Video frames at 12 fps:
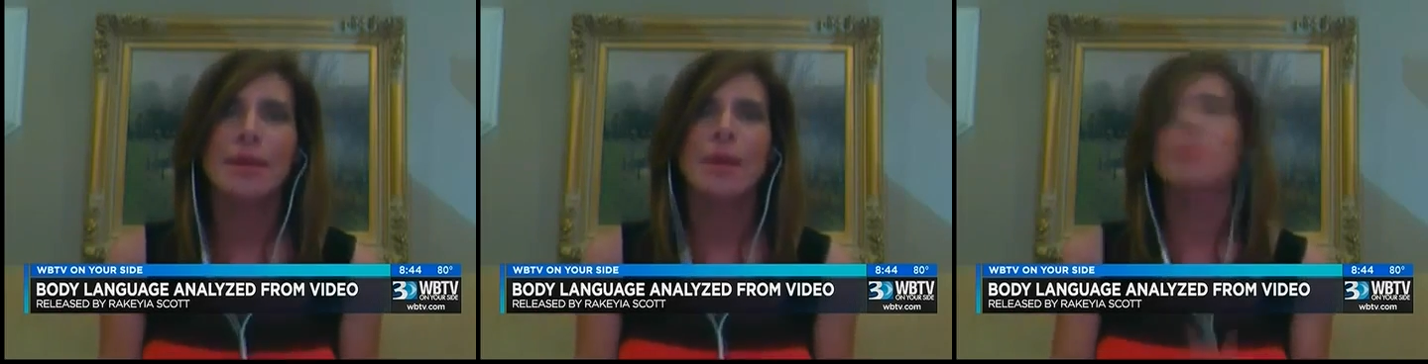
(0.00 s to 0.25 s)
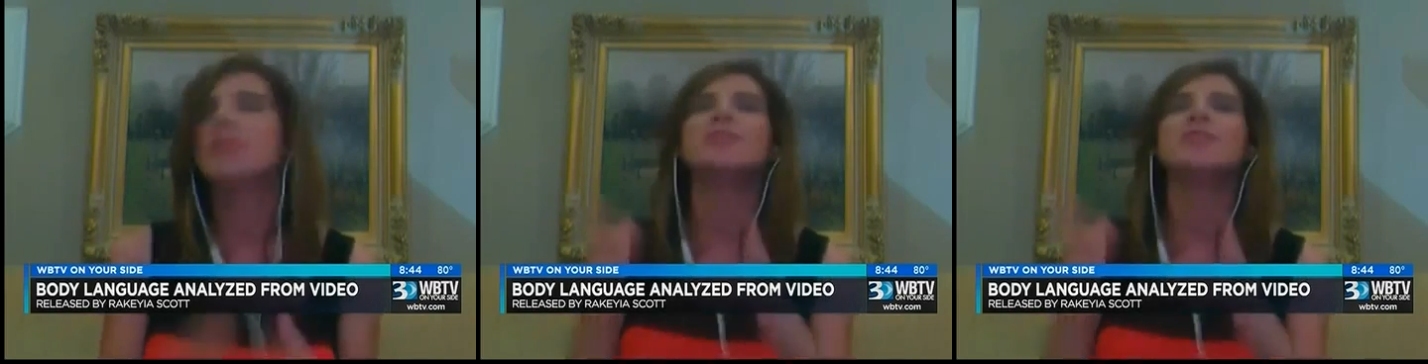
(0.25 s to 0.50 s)

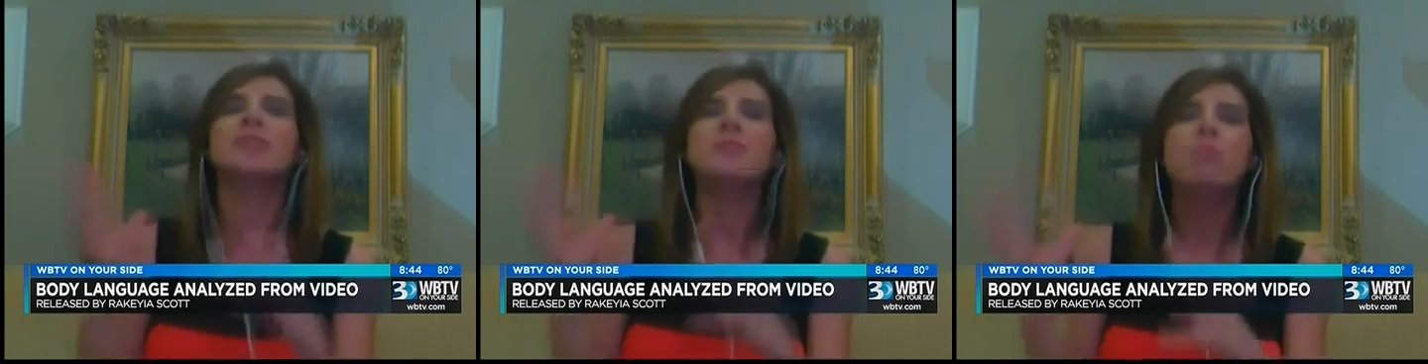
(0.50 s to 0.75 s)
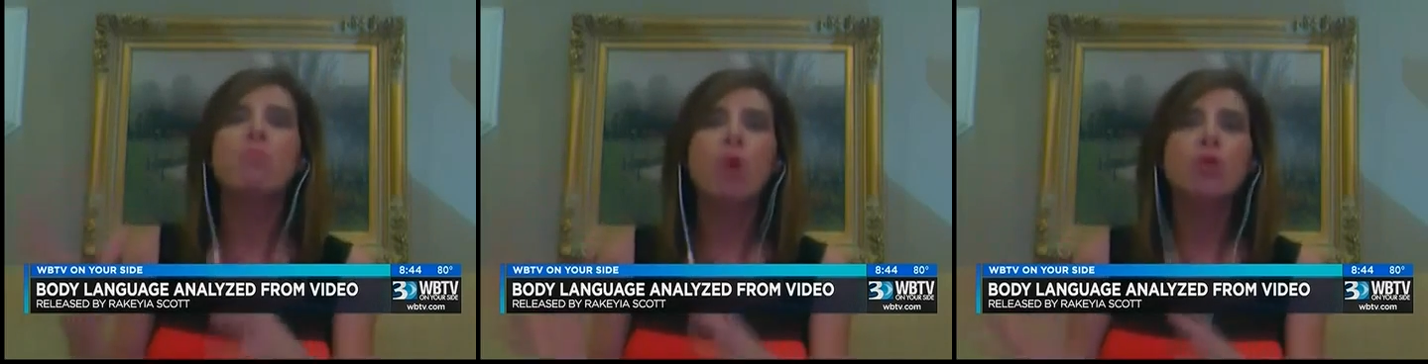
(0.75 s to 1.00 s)
I mean, this
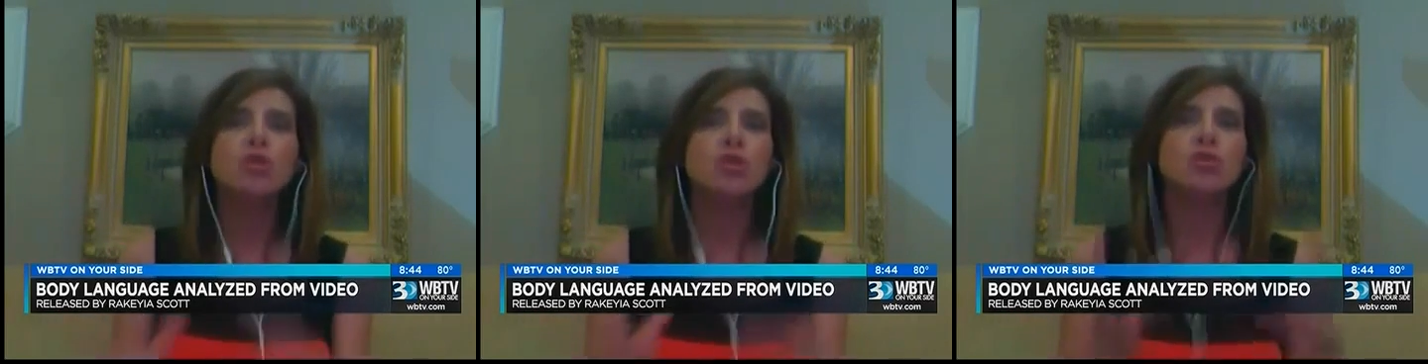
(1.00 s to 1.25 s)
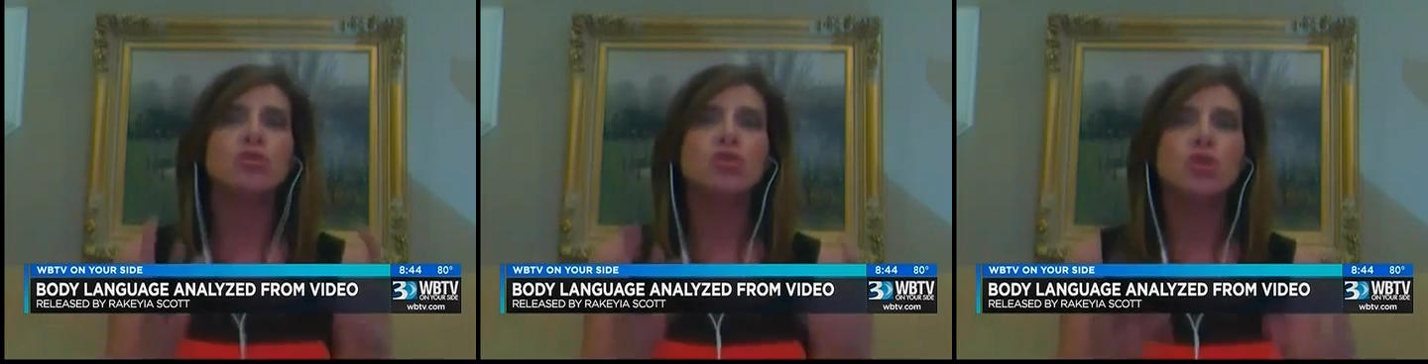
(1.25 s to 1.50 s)

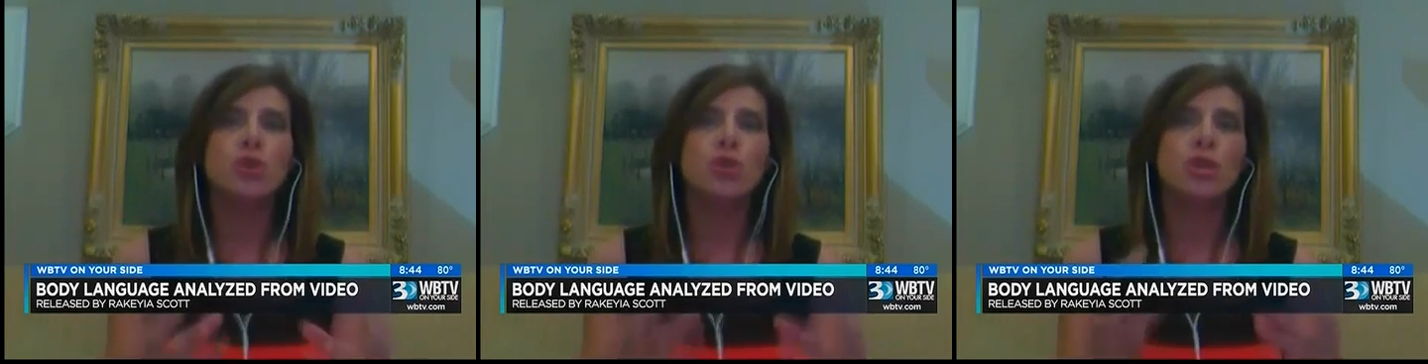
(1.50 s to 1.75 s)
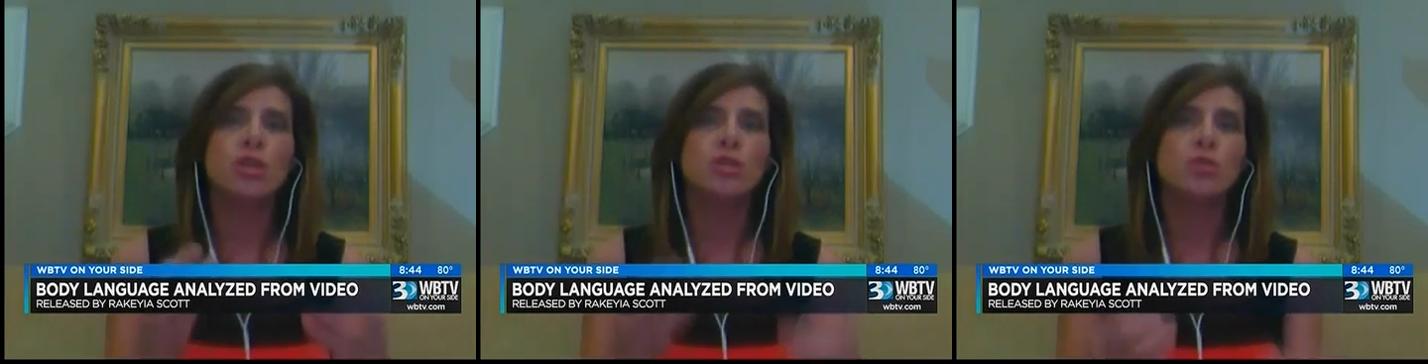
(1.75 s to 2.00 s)
emotional
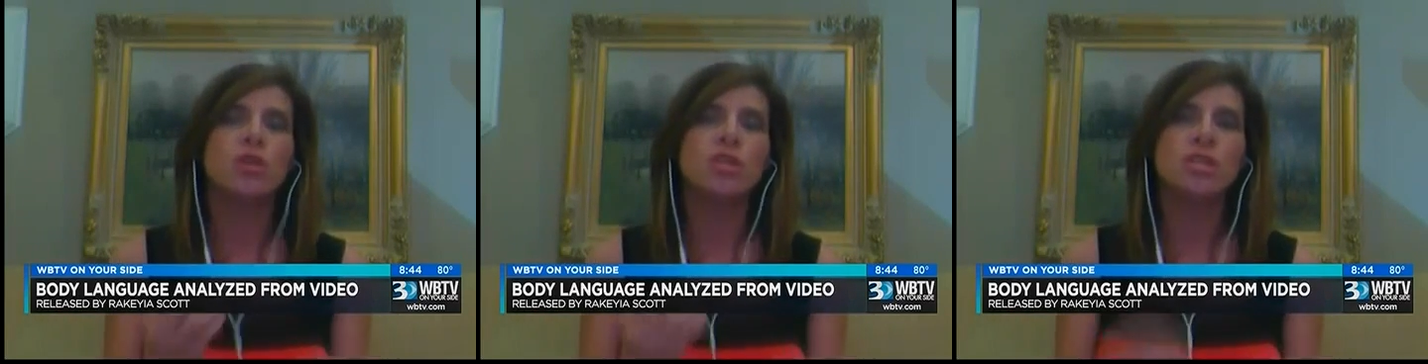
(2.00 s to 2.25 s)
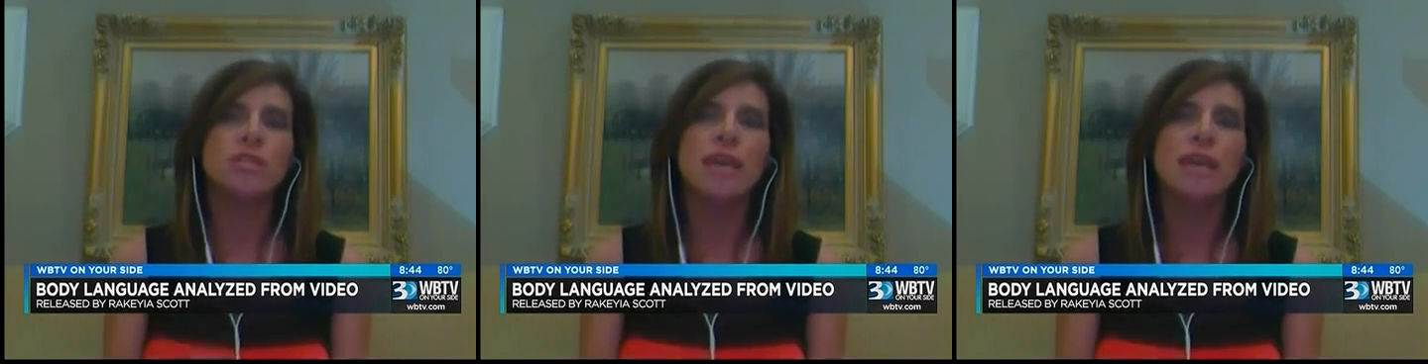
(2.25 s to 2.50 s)
journey is what
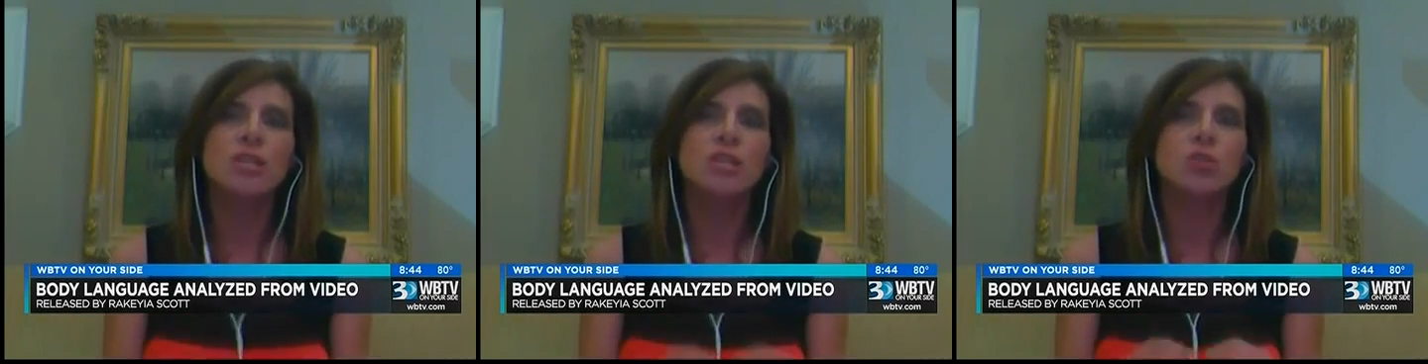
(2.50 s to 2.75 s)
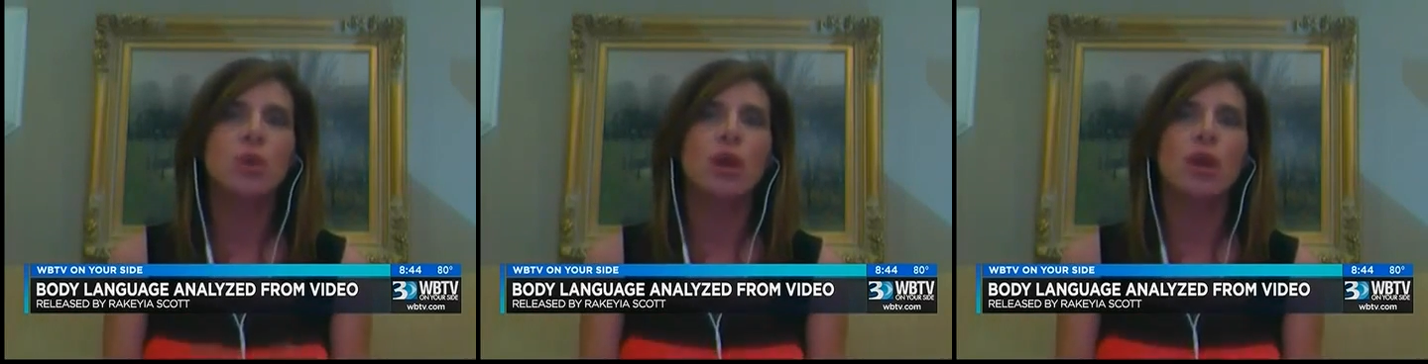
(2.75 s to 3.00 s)
she takes
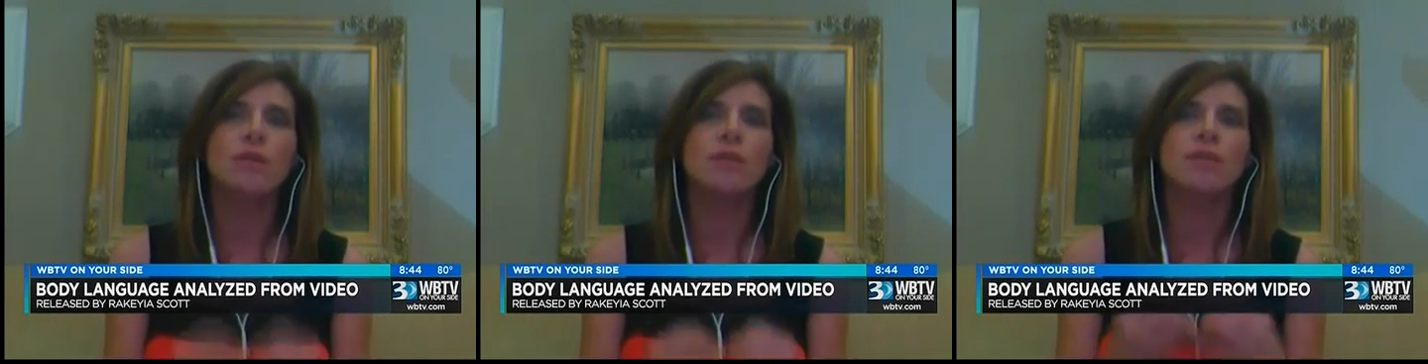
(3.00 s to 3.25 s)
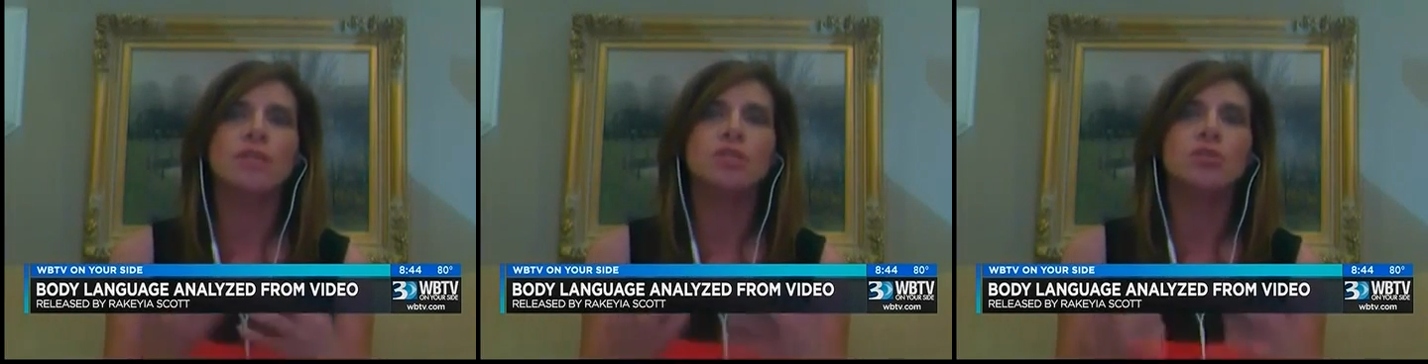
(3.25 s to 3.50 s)
you
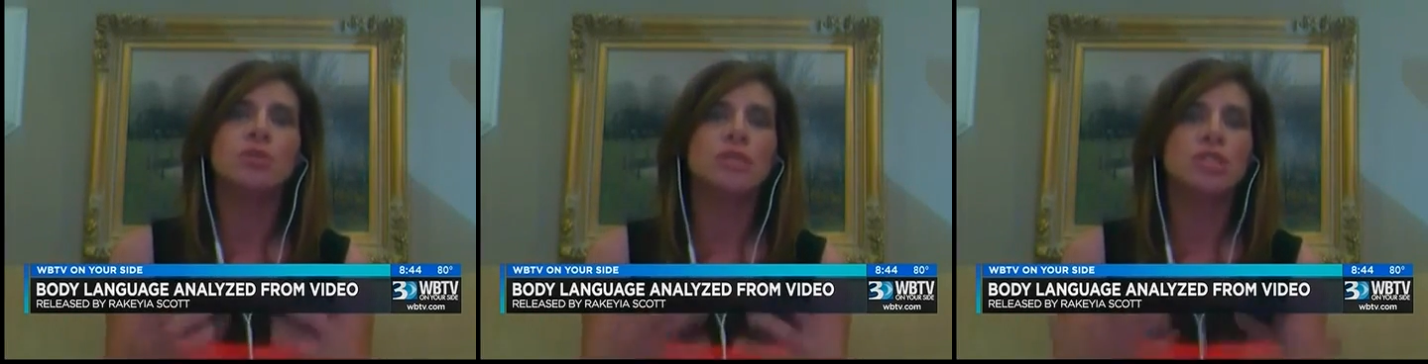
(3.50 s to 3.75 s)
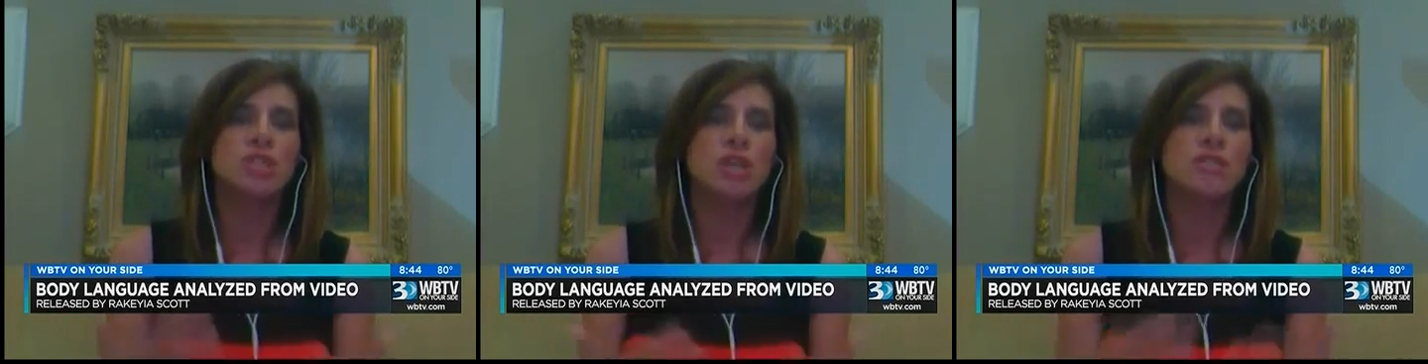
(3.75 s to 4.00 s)
on that you
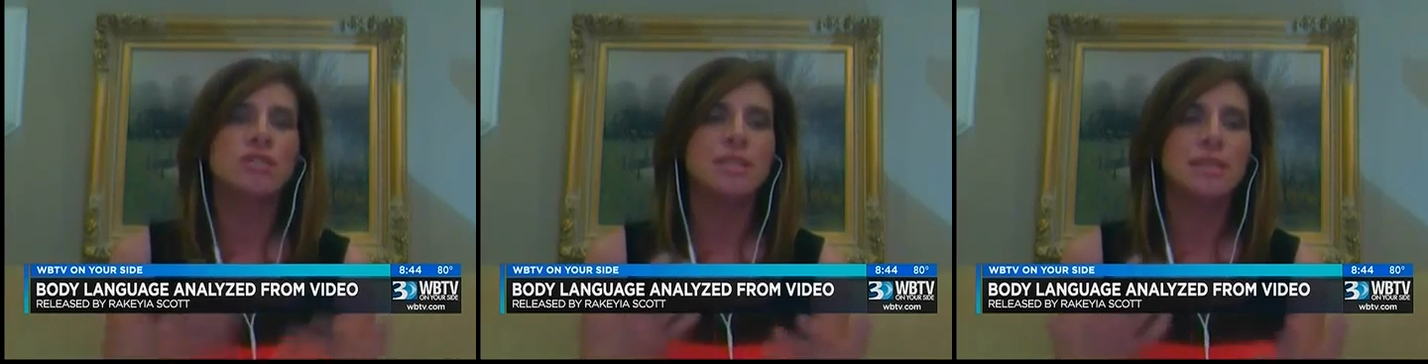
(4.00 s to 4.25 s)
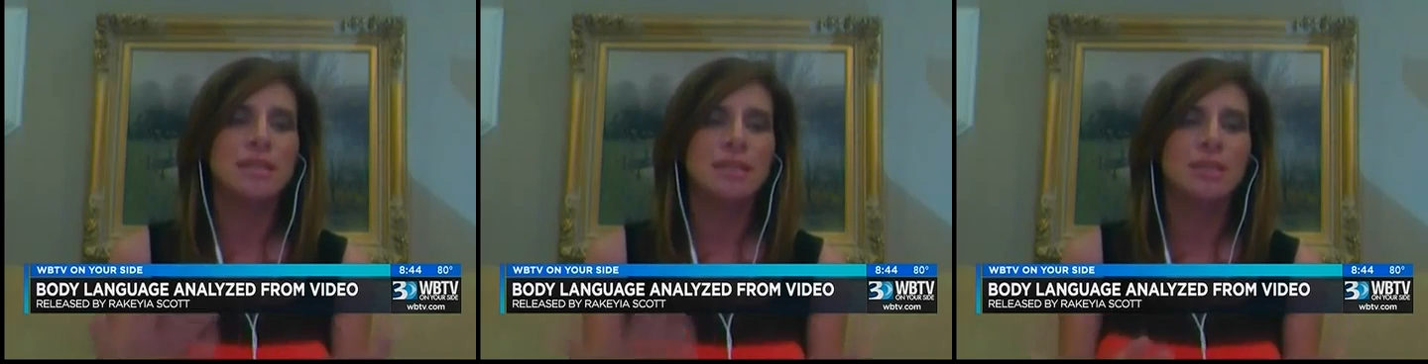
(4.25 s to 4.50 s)
can just
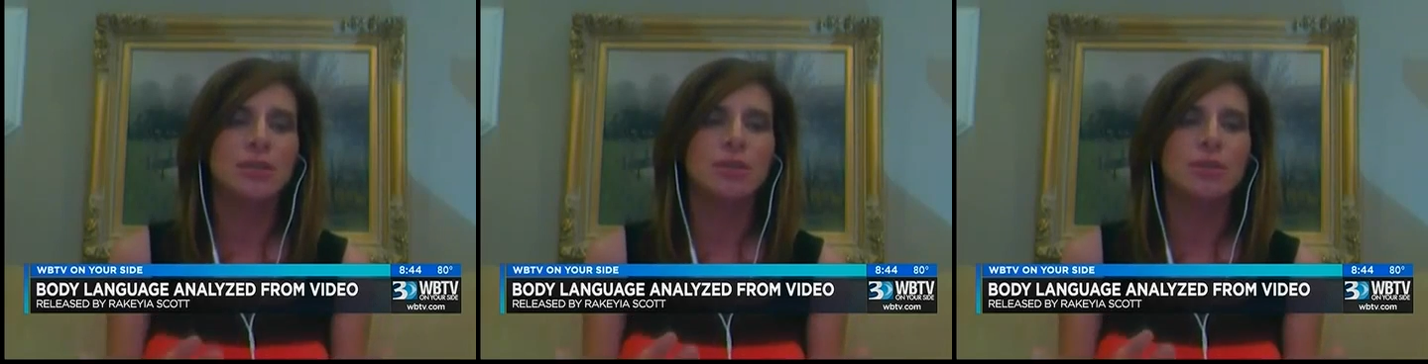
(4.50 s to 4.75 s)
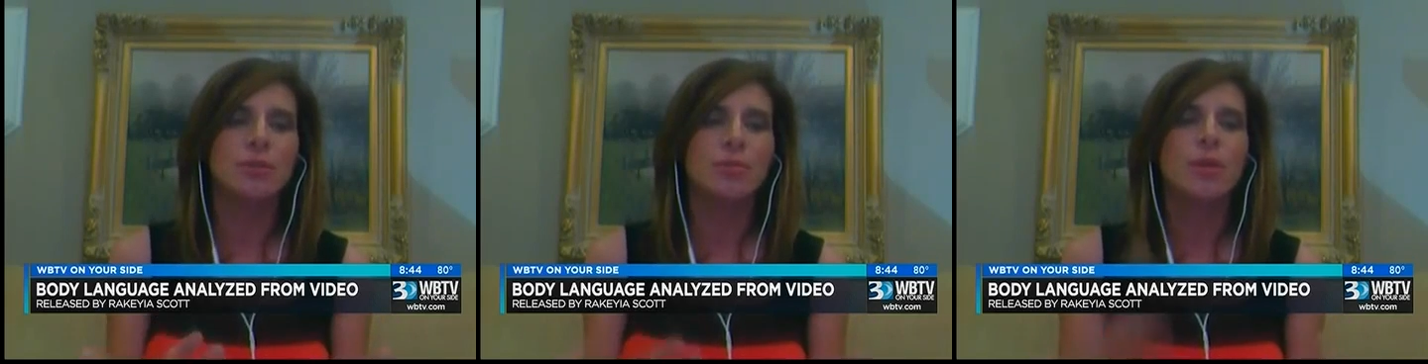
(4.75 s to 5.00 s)

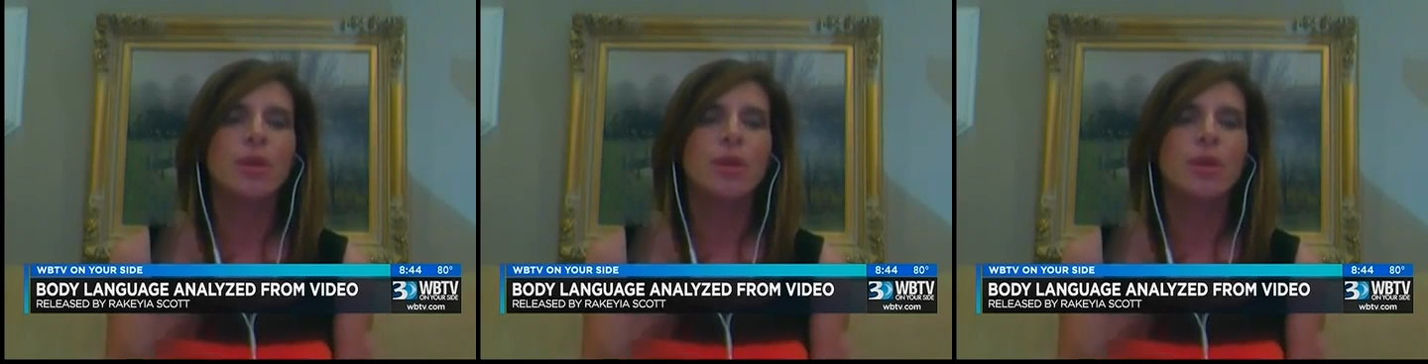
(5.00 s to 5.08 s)
hear.